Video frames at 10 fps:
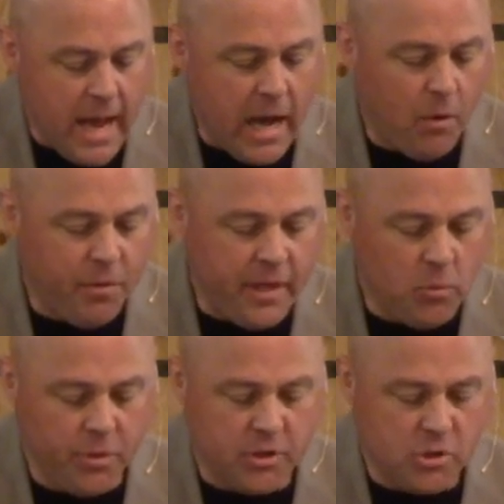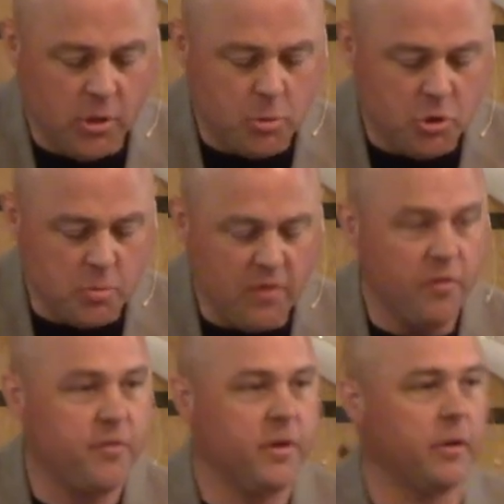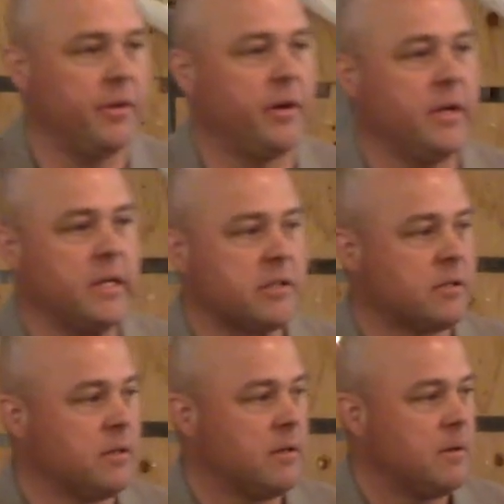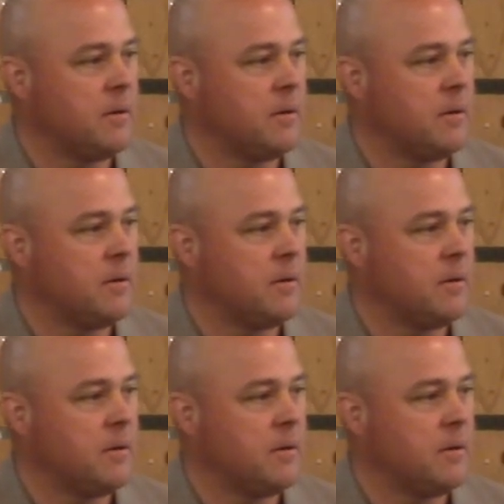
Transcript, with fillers: How then will the scriptures be fulfilled? There it is.